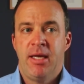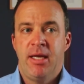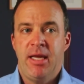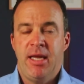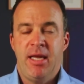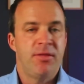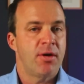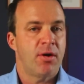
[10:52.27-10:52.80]

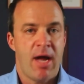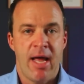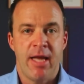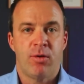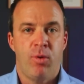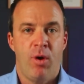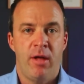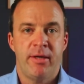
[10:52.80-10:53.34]
And they're high
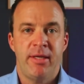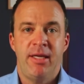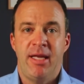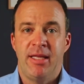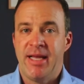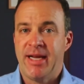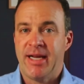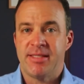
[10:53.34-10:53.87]
quality. And
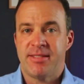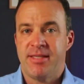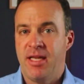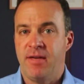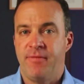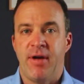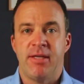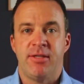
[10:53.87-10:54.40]
like I said,
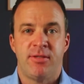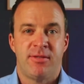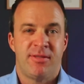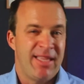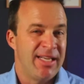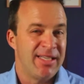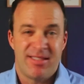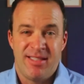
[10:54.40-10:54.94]
if I
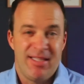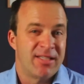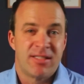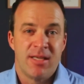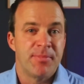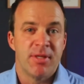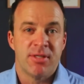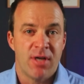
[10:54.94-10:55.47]
think
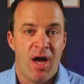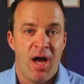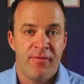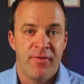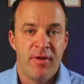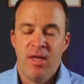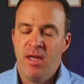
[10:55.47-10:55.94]
something's off,